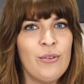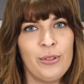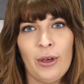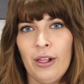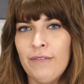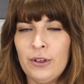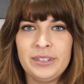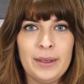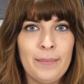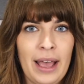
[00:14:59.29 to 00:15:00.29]
With all of
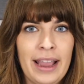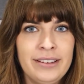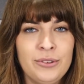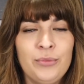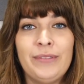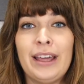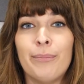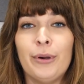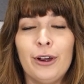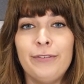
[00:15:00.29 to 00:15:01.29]
those combined, we've got a
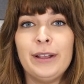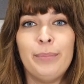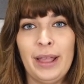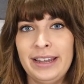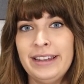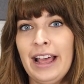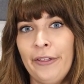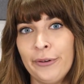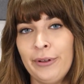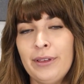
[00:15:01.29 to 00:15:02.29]
perfect blended
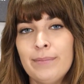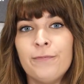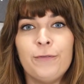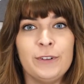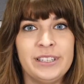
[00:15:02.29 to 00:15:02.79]
algorithm for